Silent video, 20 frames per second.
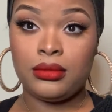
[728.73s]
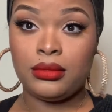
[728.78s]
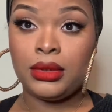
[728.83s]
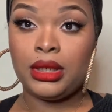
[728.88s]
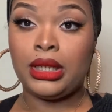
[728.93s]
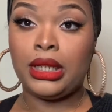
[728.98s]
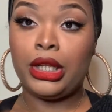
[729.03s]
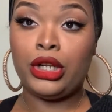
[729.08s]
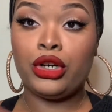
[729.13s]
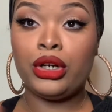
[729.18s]

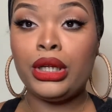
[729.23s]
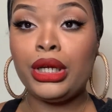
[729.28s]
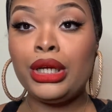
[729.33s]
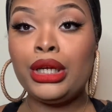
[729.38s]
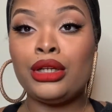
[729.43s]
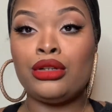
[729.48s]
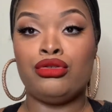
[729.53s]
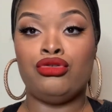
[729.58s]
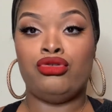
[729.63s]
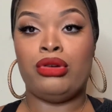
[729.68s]
Literally
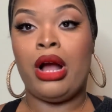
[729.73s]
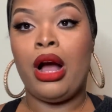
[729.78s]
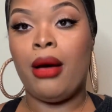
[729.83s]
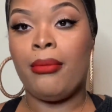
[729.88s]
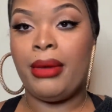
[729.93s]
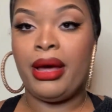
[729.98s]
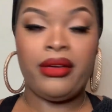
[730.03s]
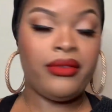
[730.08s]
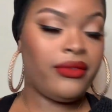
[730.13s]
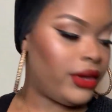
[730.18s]
drown
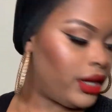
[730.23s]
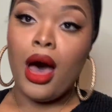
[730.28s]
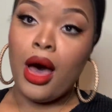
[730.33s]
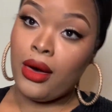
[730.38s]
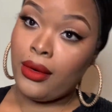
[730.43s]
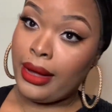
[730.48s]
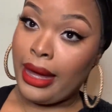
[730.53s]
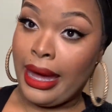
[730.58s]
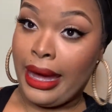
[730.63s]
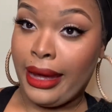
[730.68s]
my face.
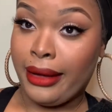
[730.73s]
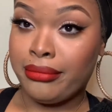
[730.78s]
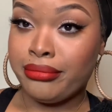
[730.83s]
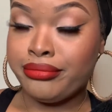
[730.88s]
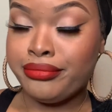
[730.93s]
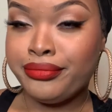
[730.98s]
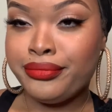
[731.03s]
Okay,